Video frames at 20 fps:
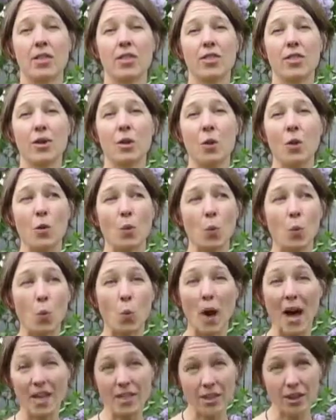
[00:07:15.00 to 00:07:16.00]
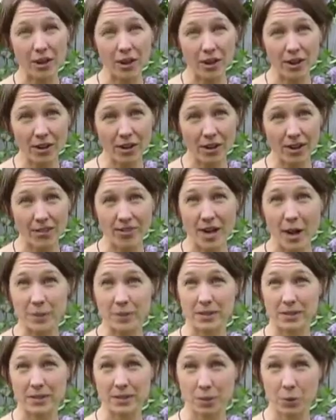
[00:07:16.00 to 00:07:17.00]
the weather that
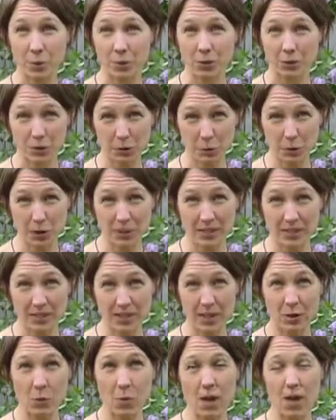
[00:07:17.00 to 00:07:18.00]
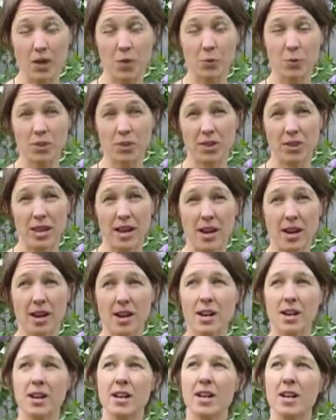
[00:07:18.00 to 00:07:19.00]
you were experiencing while you were
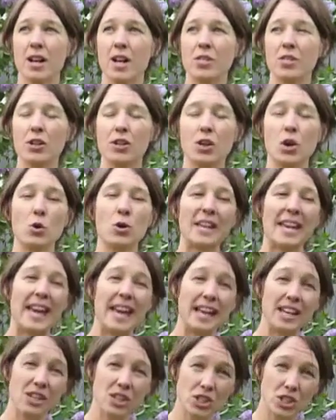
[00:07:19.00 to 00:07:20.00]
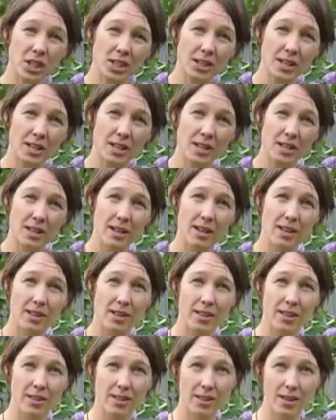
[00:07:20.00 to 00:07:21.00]
there, the location
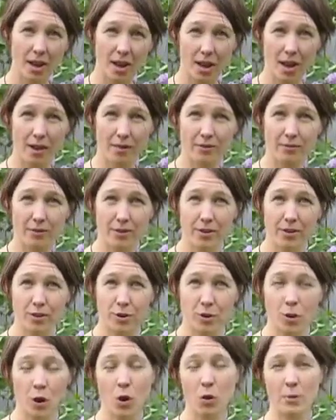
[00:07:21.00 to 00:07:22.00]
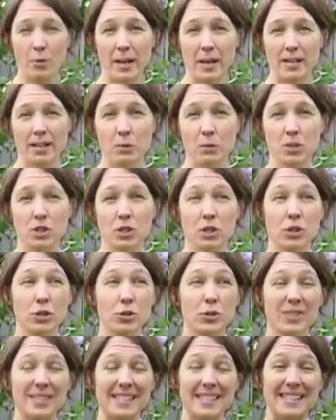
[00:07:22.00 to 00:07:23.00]
of your home base, which
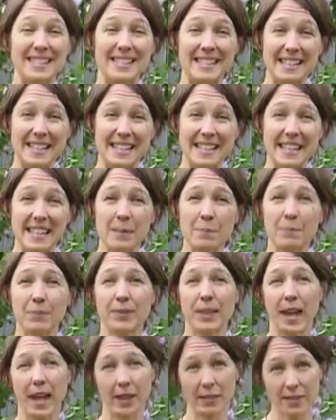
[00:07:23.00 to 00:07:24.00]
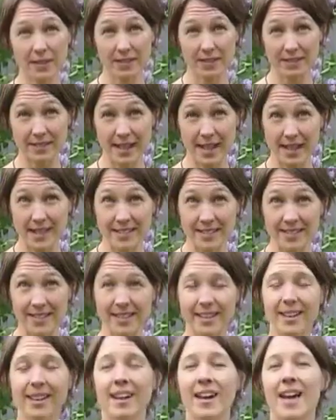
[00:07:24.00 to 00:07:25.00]
includes the city and the state,
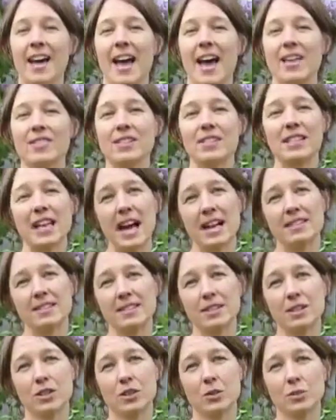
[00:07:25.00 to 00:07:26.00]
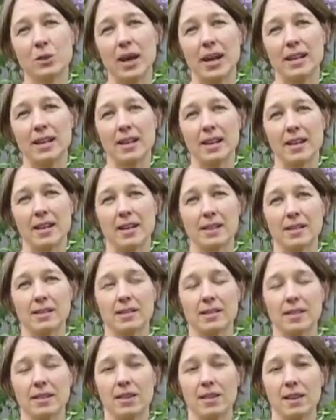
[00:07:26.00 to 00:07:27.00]
and the last thing you'll write
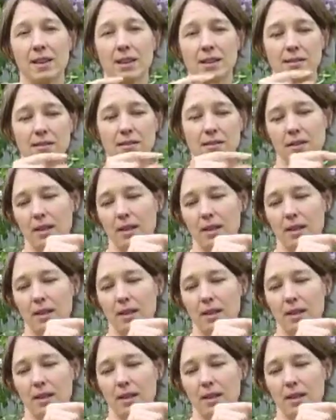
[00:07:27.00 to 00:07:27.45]
is the